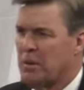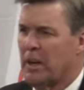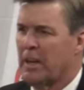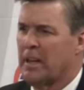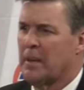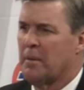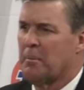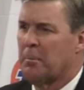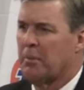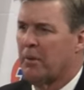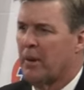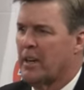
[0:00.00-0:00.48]
really
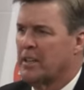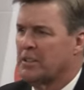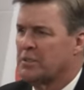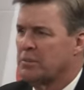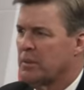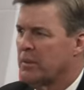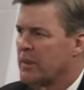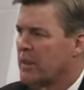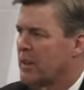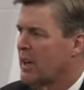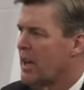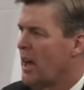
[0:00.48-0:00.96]
impressed
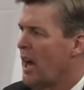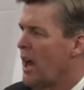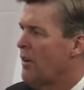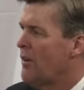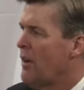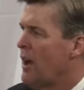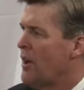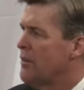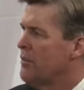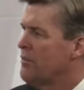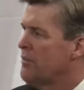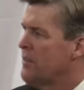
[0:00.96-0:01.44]
with the
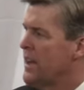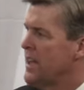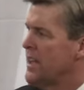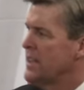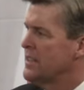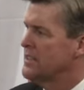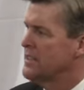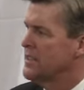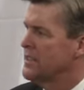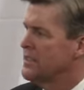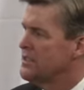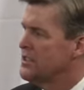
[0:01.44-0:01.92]
Colorado
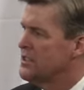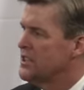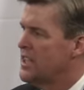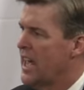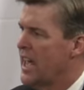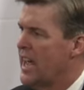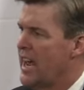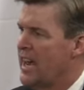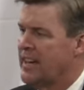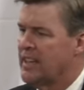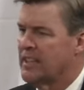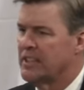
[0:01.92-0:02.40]
fans that
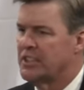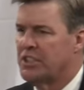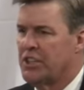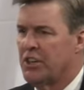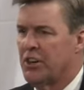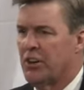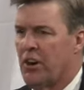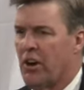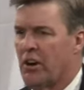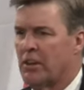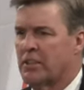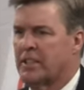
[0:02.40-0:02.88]
stayed and
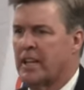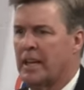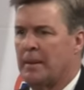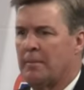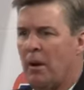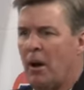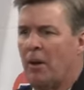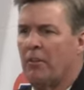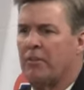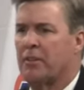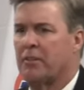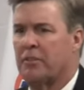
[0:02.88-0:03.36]
cheered our
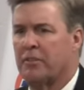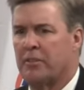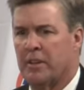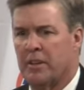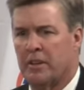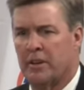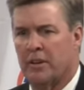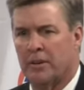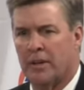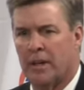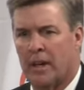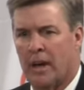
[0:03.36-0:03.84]
team off the
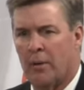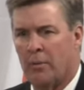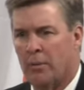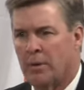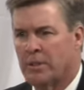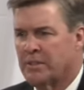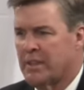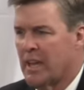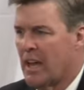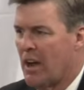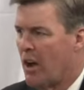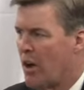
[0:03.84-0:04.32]
field. I
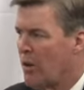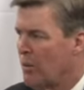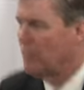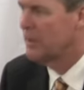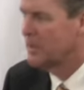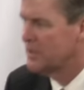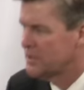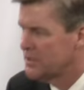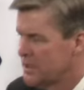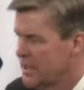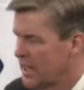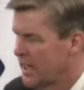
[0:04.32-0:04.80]
wish they all
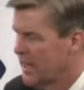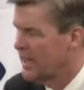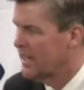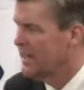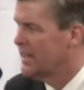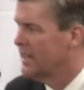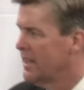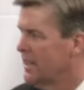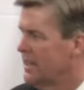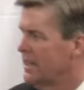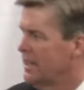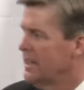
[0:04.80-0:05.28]
would have stayed.
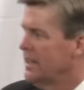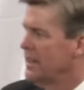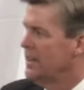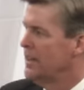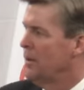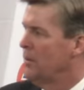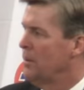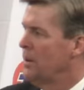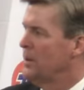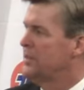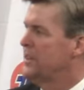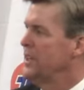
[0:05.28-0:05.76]

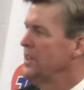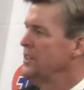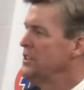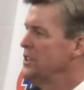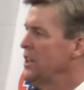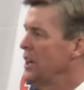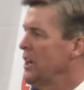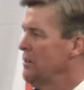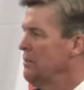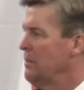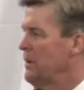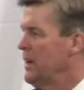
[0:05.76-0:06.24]
What these
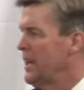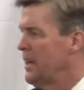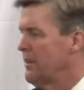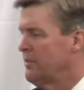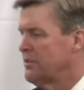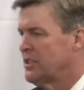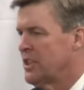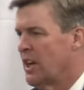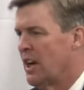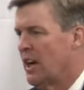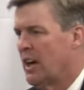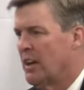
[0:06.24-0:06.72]
young men
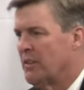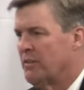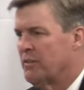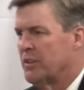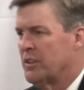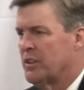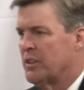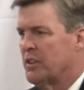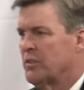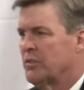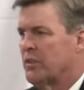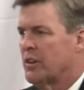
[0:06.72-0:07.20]
have done for
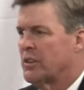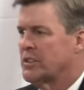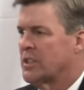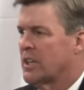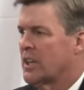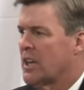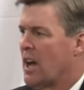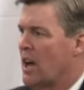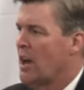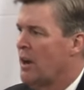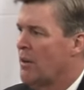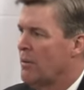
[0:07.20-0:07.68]
the University
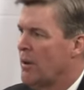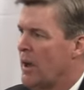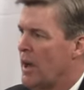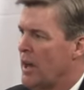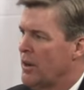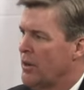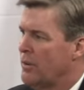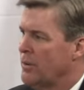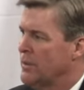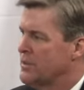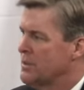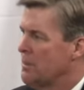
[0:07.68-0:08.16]
of
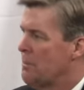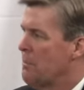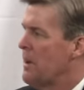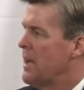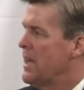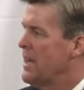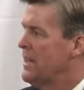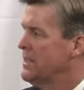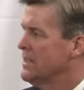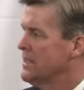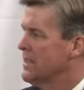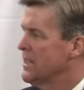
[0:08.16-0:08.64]
Colorado is
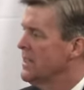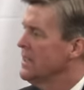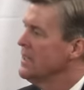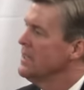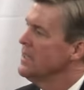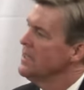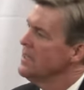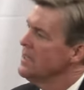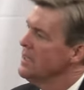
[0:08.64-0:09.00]
amazing.